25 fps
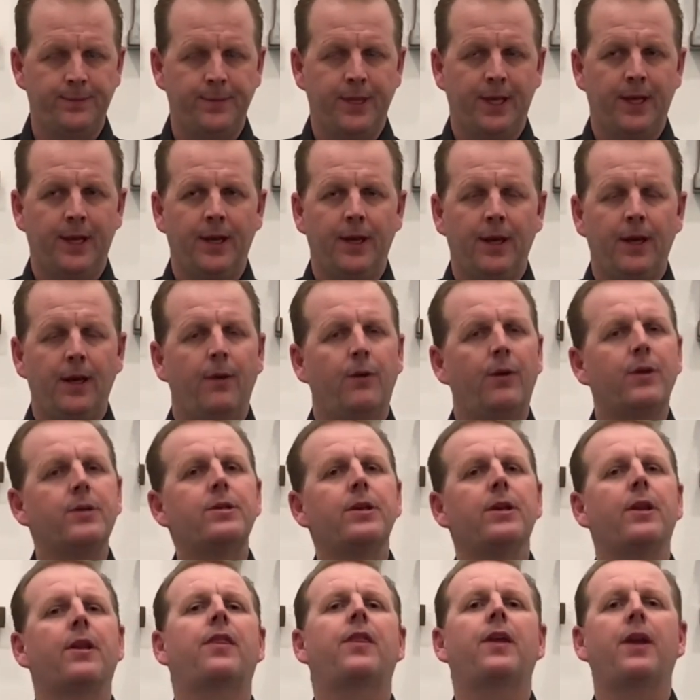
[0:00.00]
I
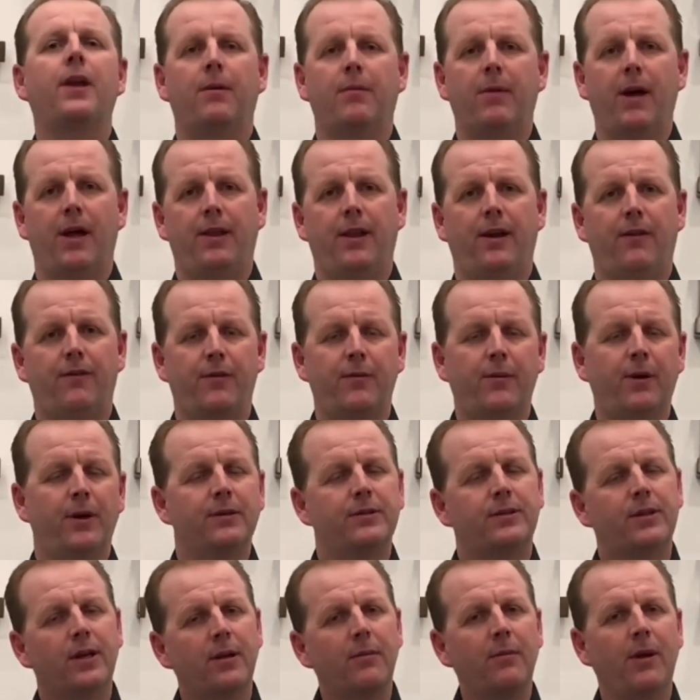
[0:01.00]
want you to think about that for a
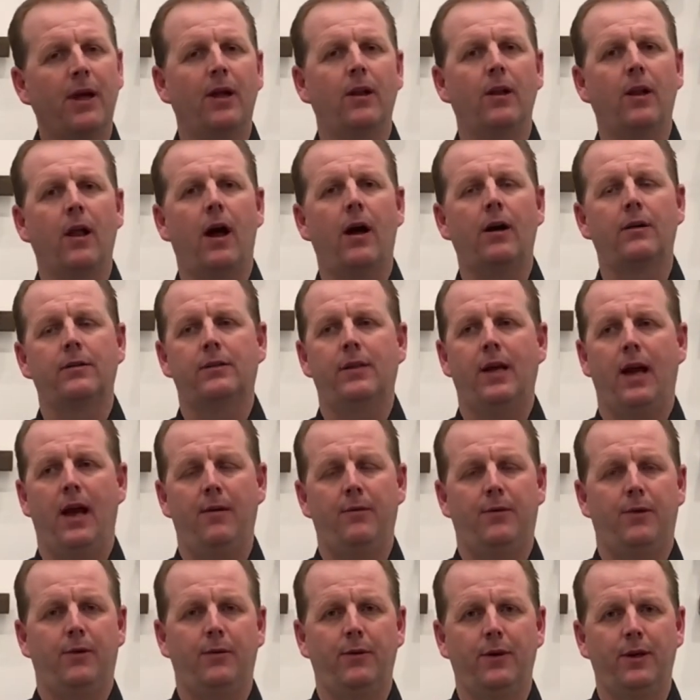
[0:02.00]
moment. It took me a long
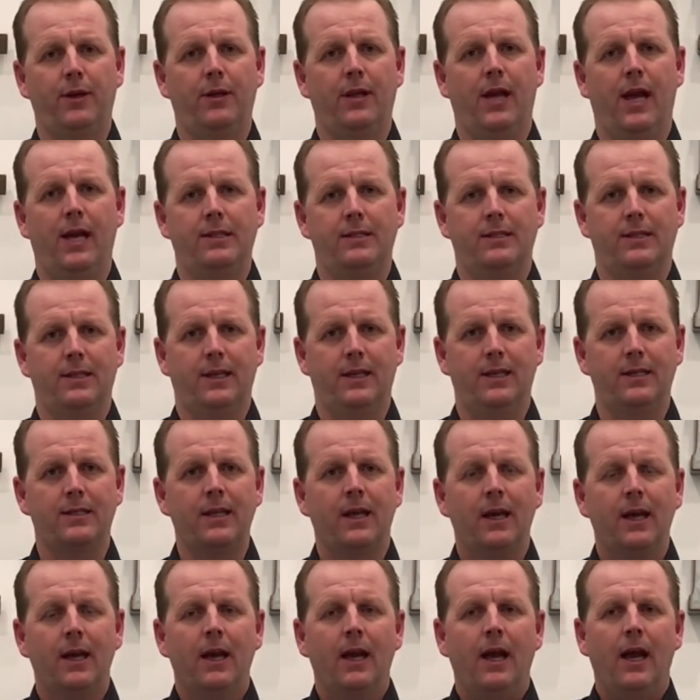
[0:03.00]
time to realize this.